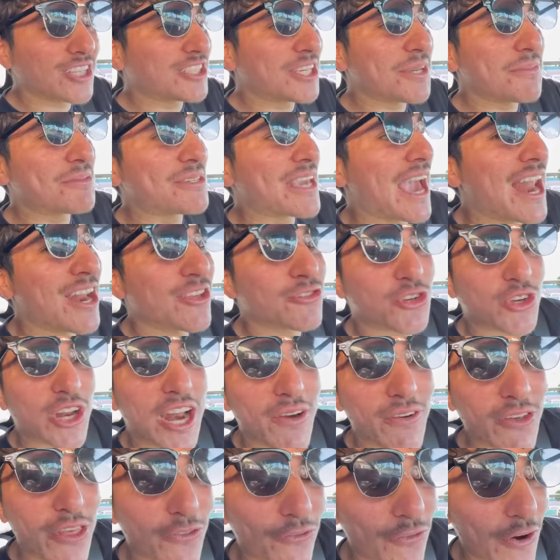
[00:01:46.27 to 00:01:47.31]
chip challenge,
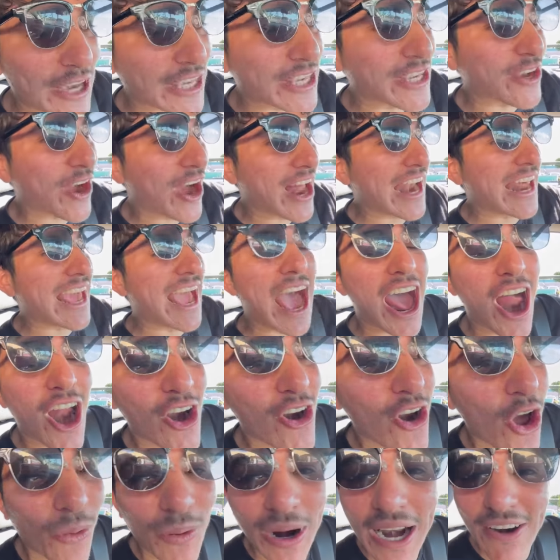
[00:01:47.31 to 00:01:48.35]
whatever the fuck you call it. I don't
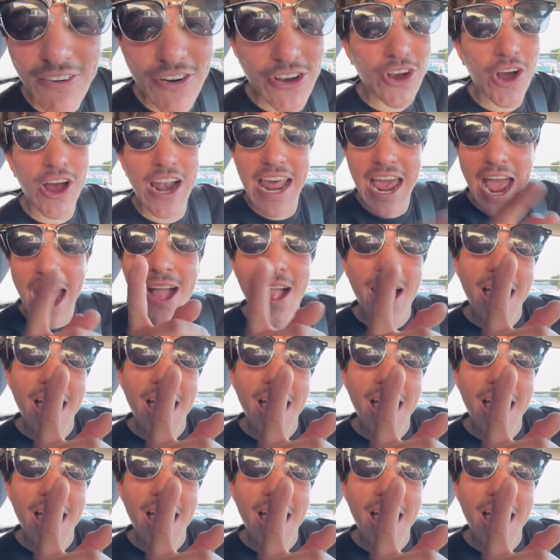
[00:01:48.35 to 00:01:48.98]
know, whatever you call it.